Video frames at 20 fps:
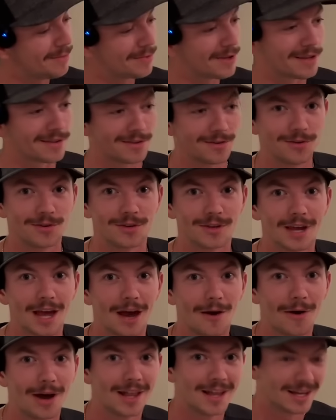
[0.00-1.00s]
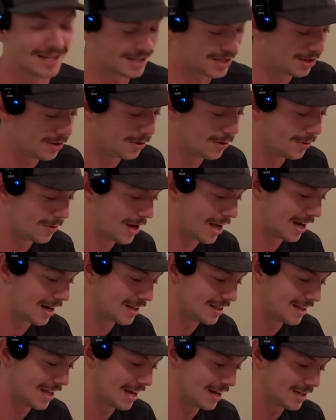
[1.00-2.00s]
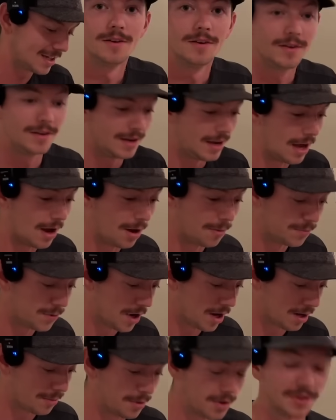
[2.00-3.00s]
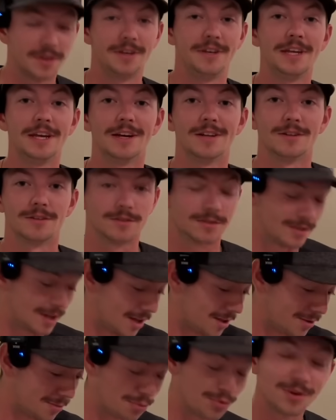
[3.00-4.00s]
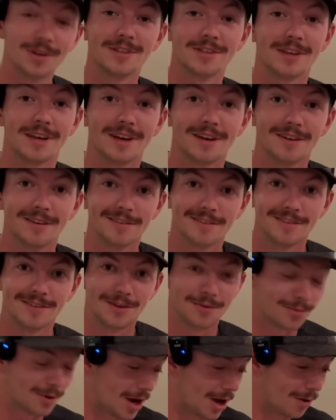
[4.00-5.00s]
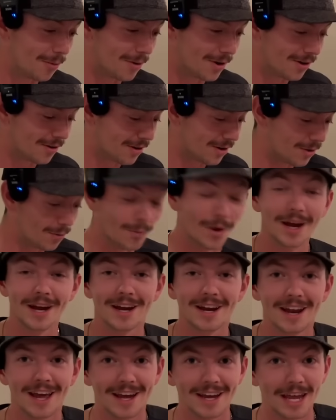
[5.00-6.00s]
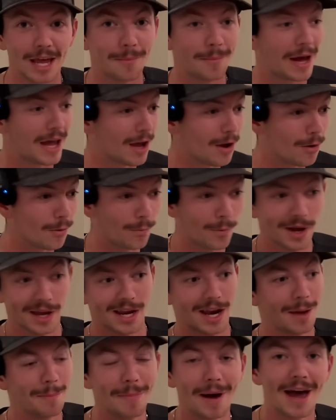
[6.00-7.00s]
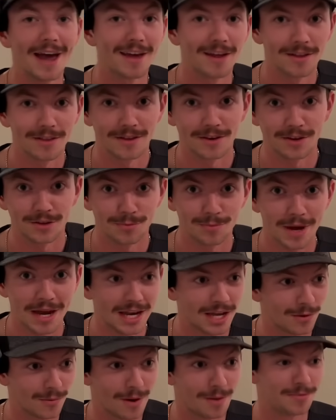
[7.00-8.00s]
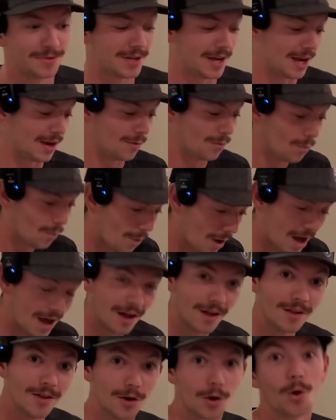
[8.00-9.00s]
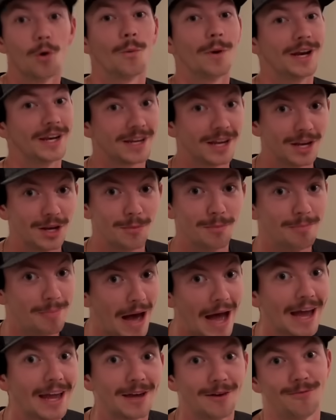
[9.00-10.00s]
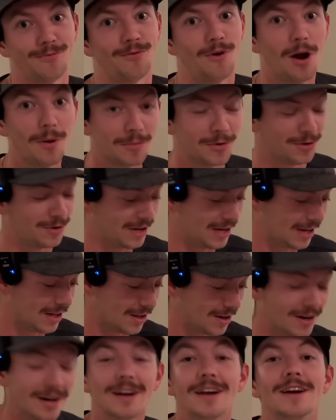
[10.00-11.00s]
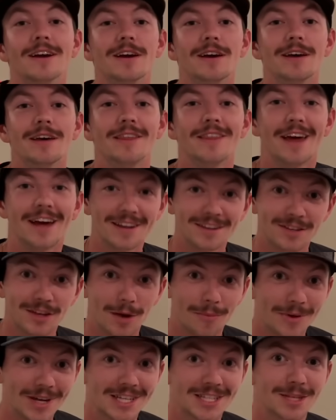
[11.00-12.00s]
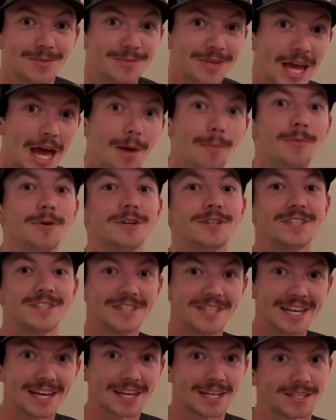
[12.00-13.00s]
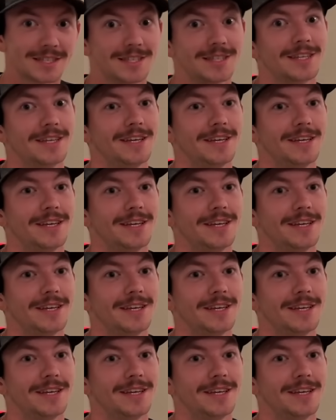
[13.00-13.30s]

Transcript: That's usually how I like to do it when I collect. Now I'm talking about the dealers. That's pre-sale. You're probably wondering, when can I get my own? When can I buy it on the Discmania website? Well, or when can you buy it from your dealer? That is coming September 6th.